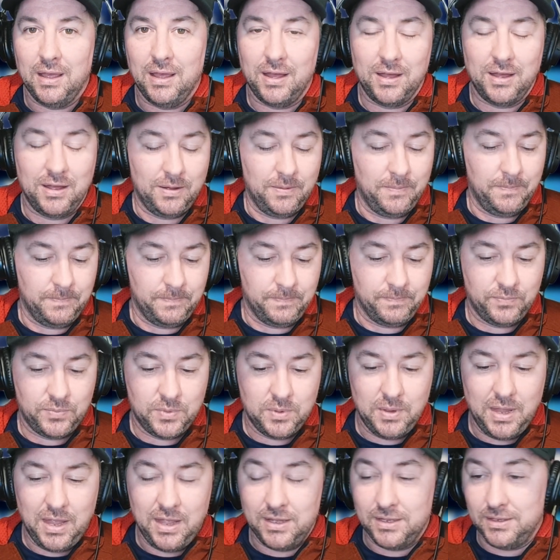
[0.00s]
Um,
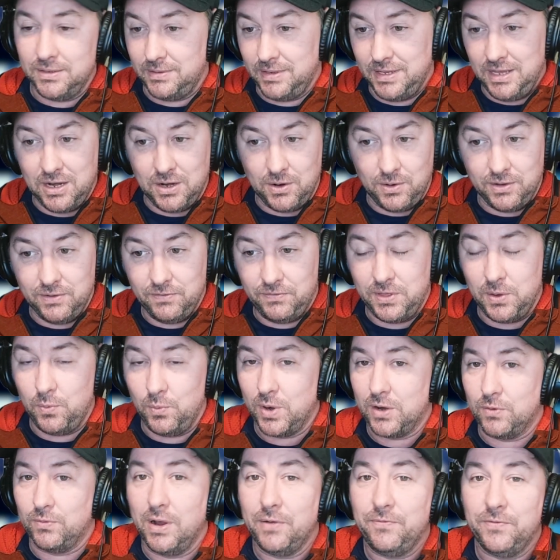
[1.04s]
it, you know, if they
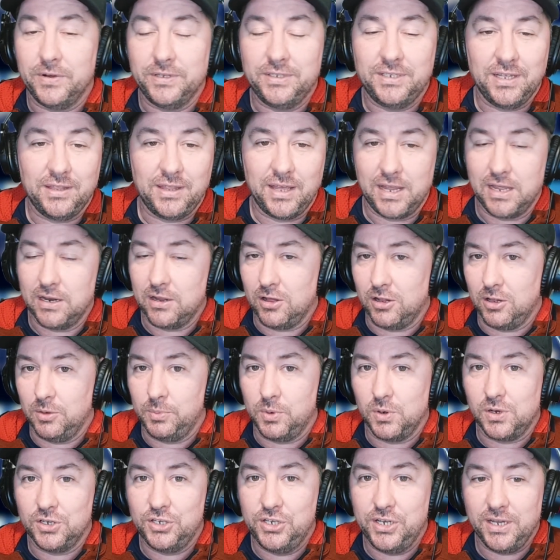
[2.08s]
want to reference it, they can call it
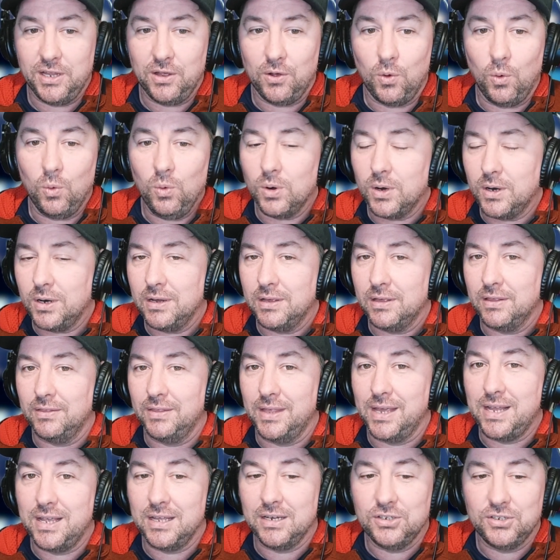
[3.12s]
Boca Chica or
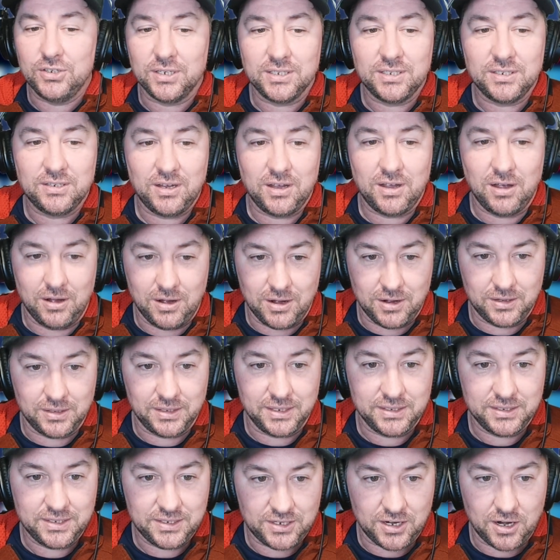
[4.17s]
they can just call
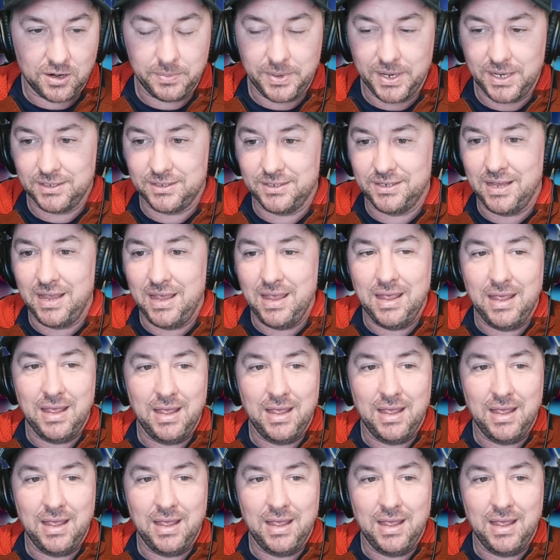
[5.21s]
it Starbase.